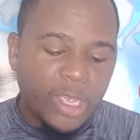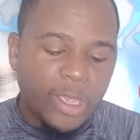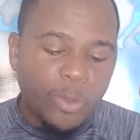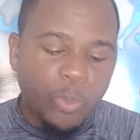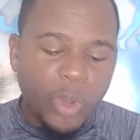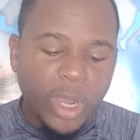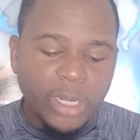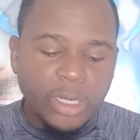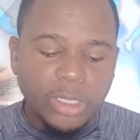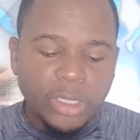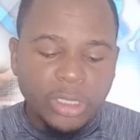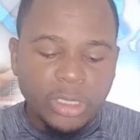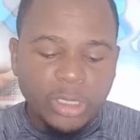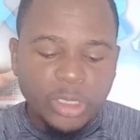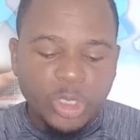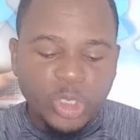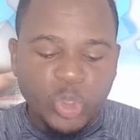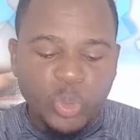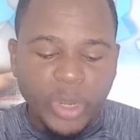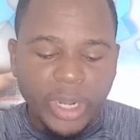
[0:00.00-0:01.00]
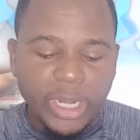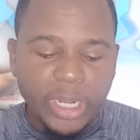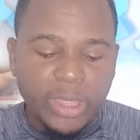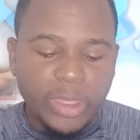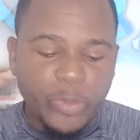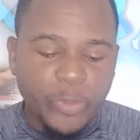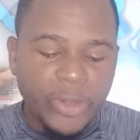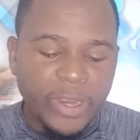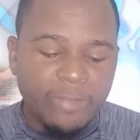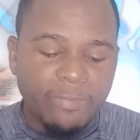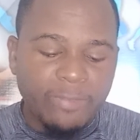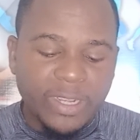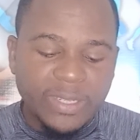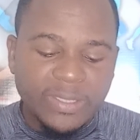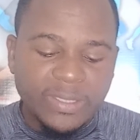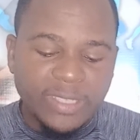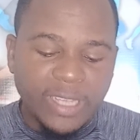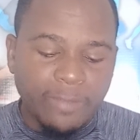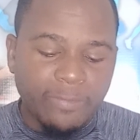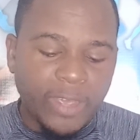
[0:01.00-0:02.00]
123 for
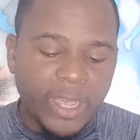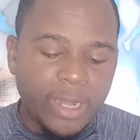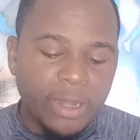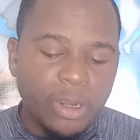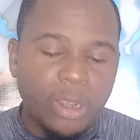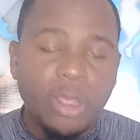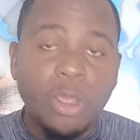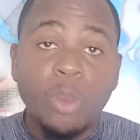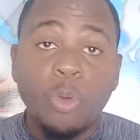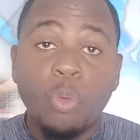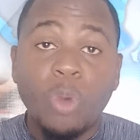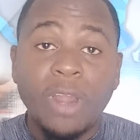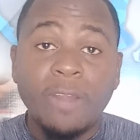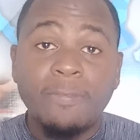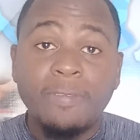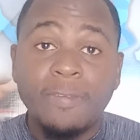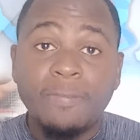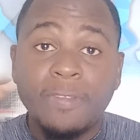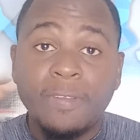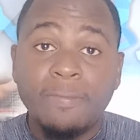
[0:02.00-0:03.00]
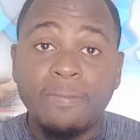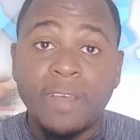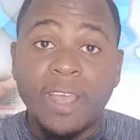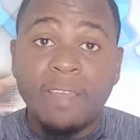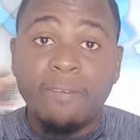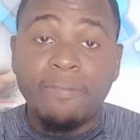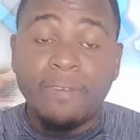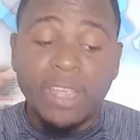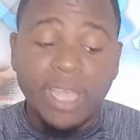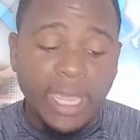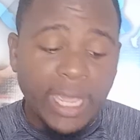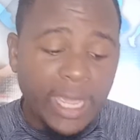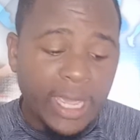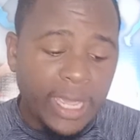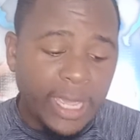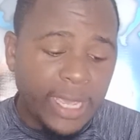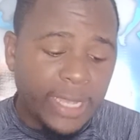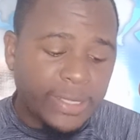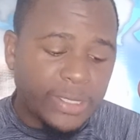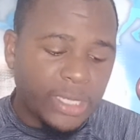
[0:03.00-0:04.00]
7, 155 for
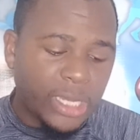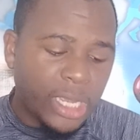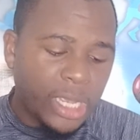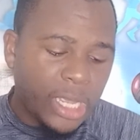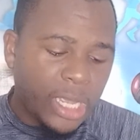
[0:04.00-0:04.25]
8.